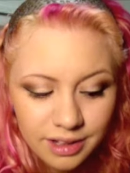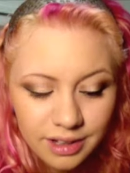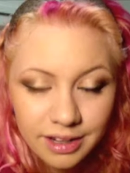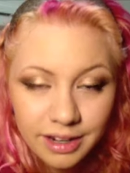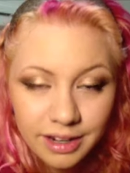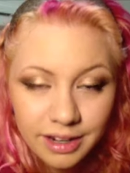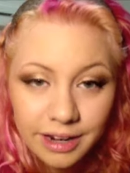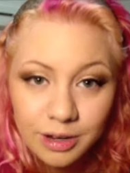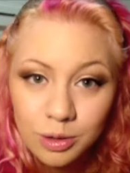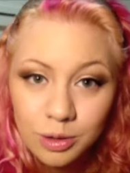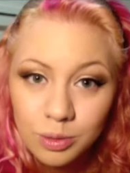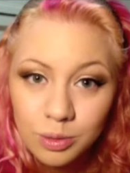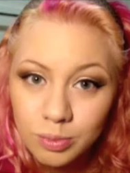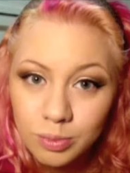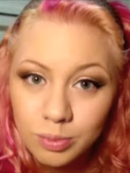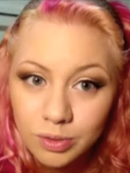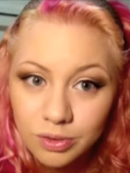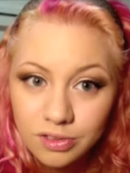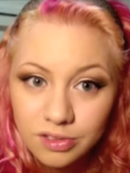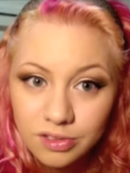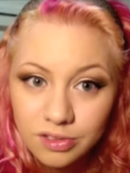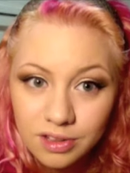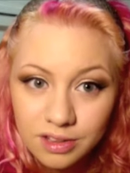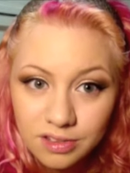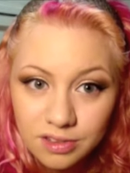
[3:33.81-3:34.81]
and I hope
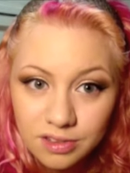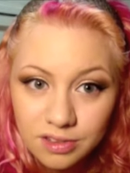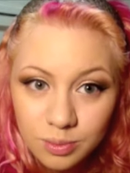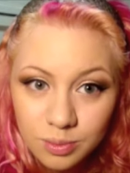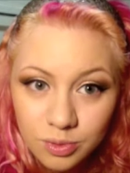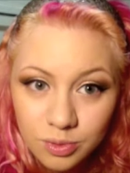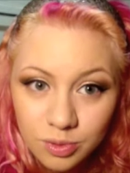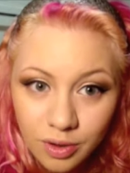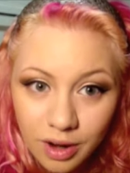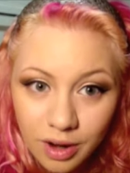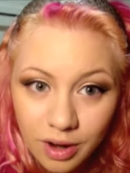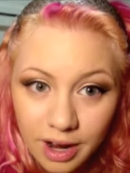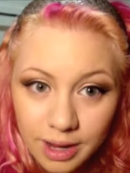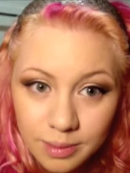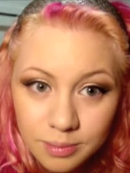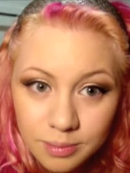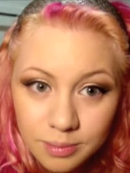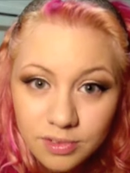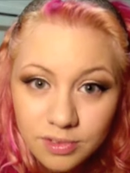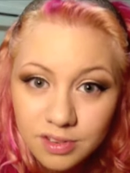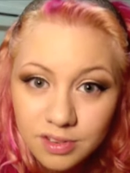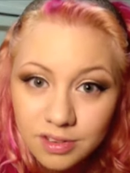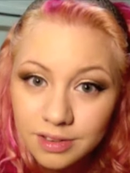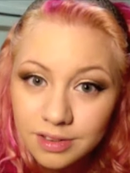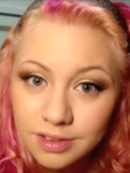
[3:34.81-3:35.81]
you'll stay
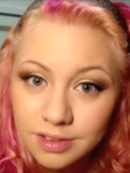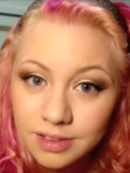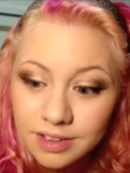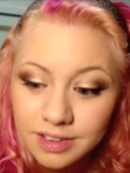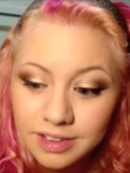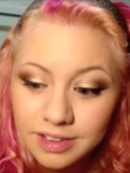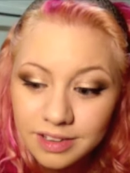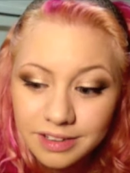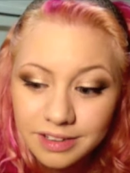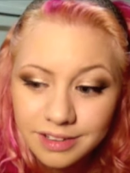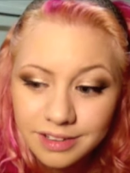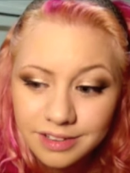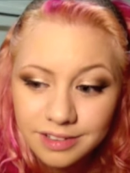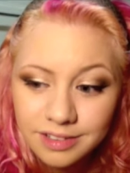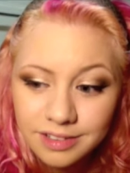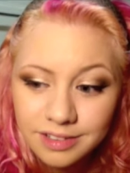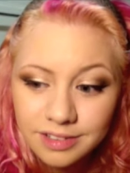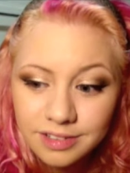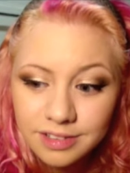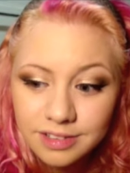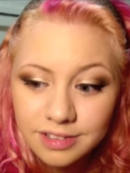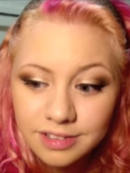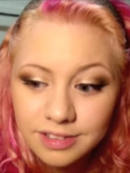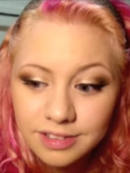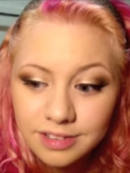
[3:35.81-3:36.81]
subscribed
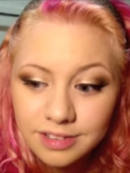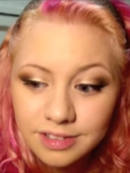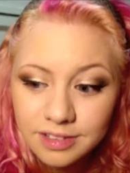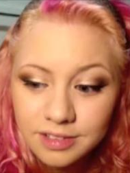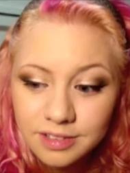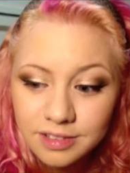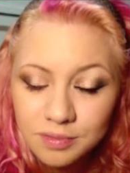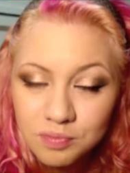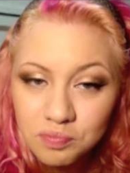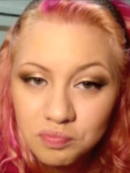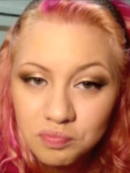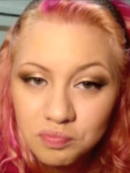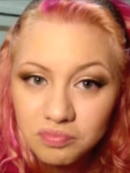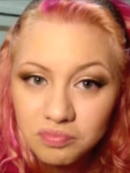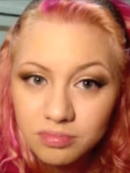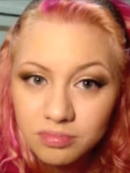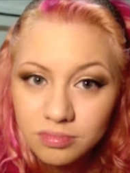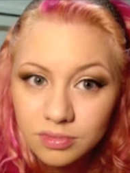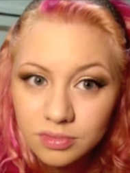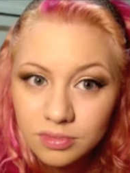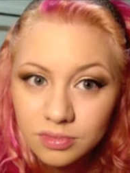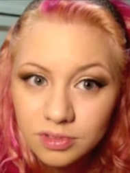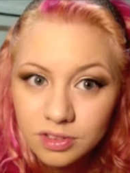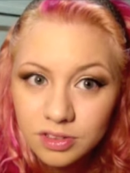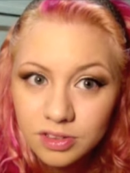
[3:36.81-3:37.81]
and
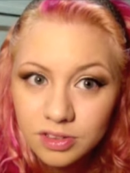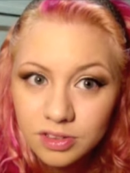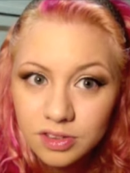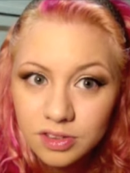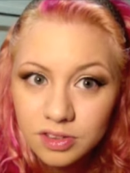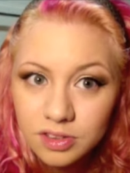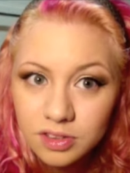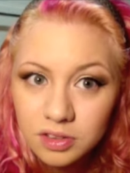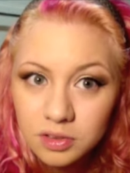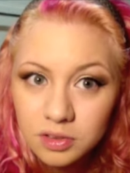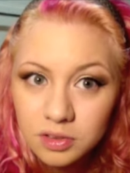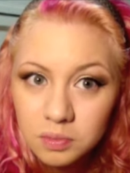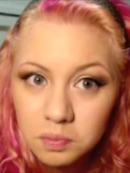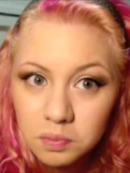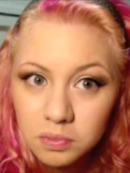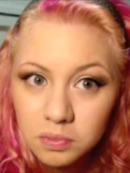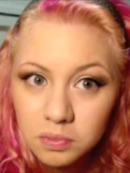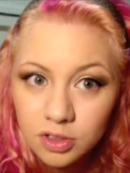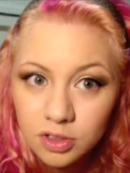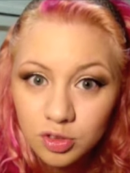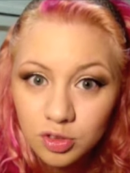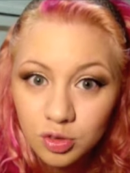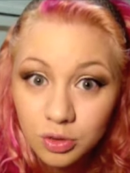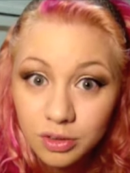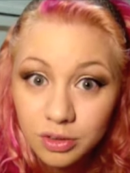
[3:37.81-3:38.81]
just
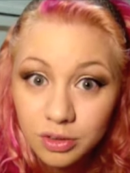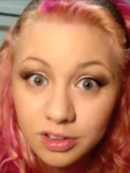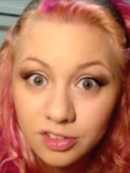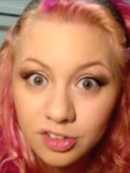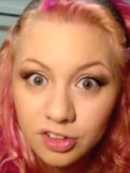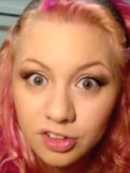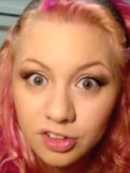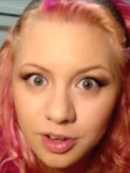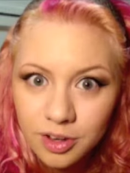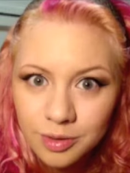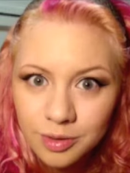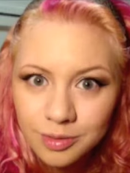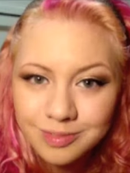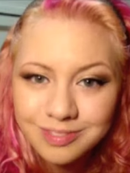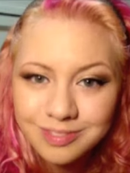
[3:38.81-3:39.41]
enjoy the show.